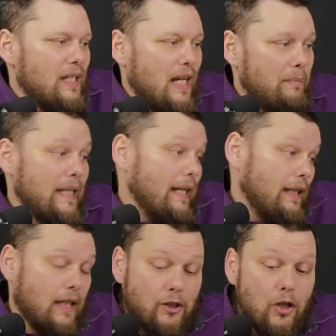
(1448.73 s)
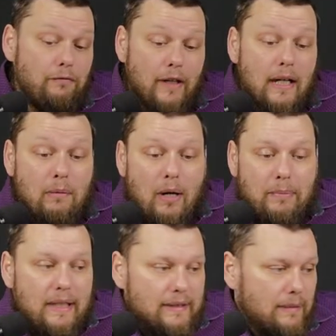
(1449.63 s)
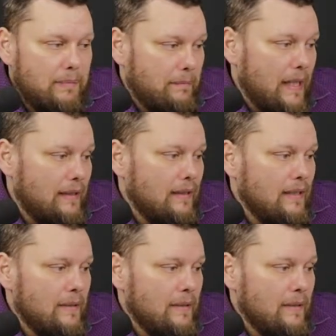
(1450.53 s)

But yeah, it could very well be a slip of the pen.